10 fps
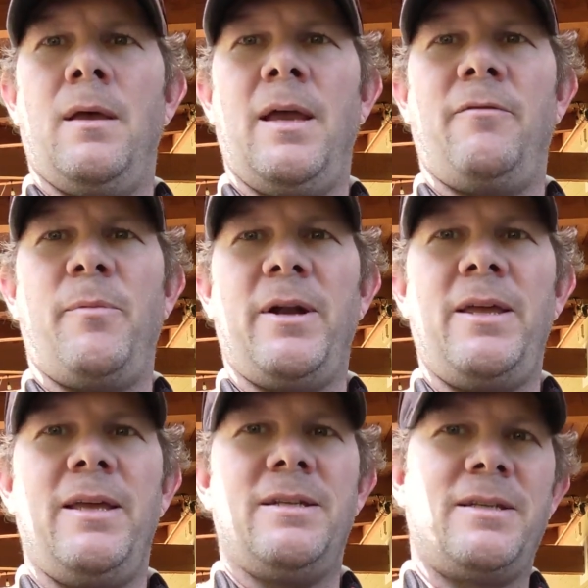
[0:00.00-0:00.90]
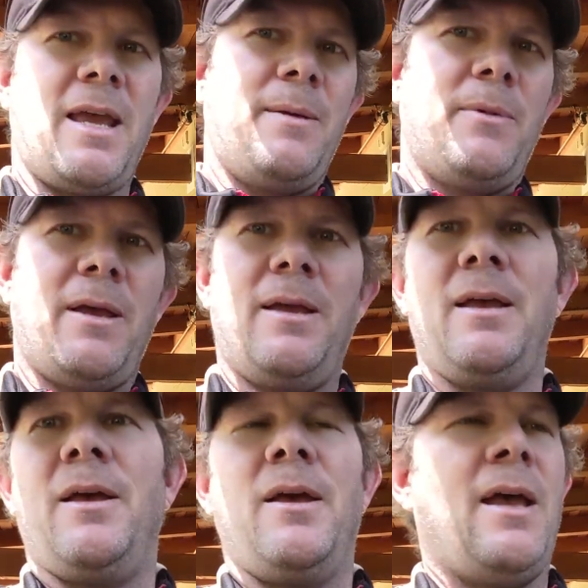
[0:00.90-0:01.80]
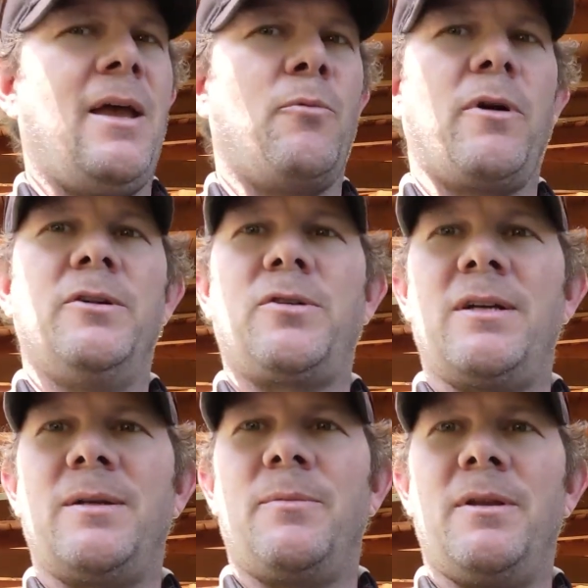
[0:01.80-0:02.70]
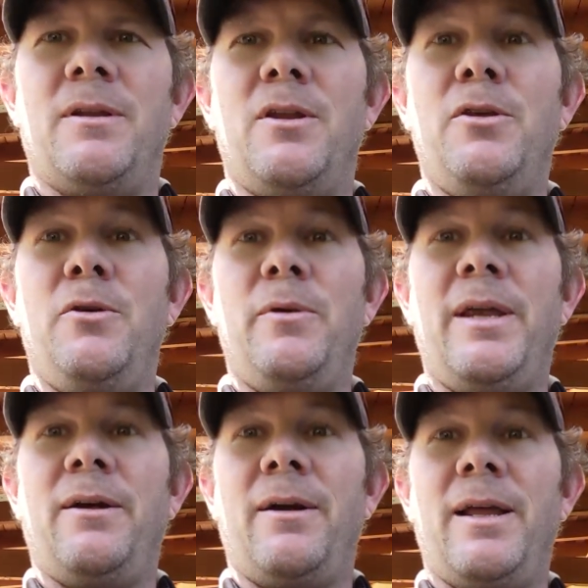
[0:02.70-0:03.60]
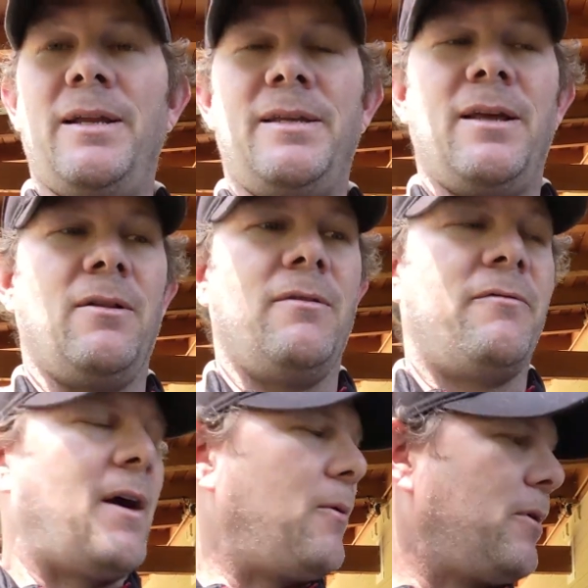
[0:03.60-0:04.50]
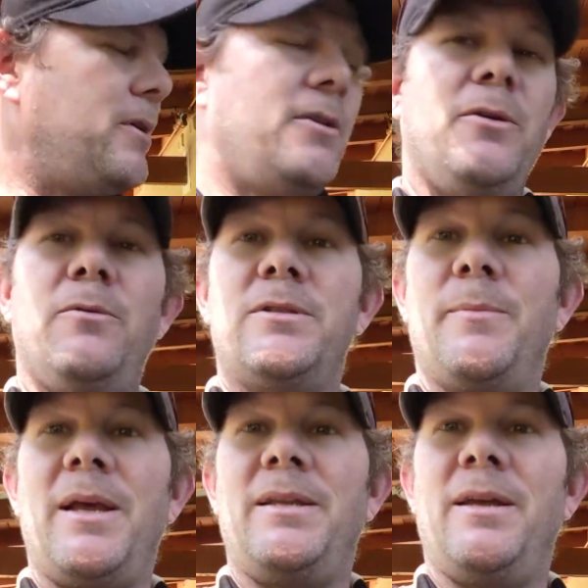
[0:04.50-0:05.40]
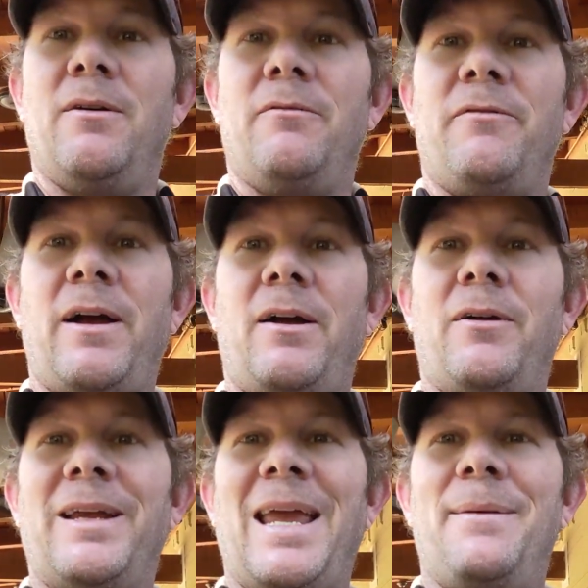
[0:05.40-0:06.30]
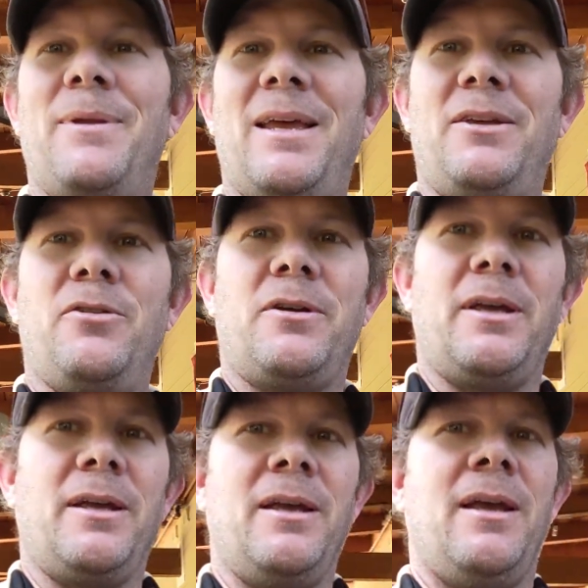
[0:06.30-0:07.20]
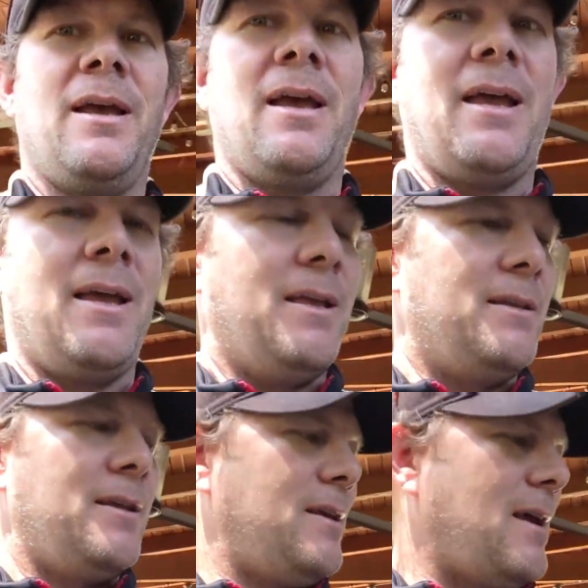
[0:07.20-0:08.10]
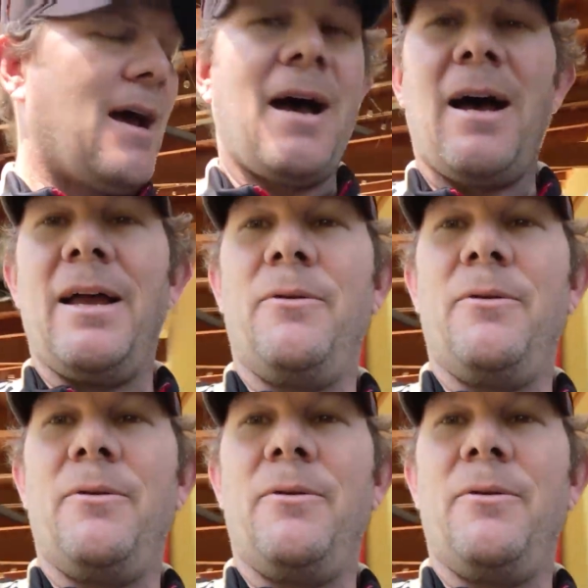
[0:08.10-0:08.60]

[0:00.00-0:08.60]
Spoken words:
Hey everybody, it's game day, and we're going to try something new here at ATL On Fire. We're going to do some ATL On Fire game day cooking, and I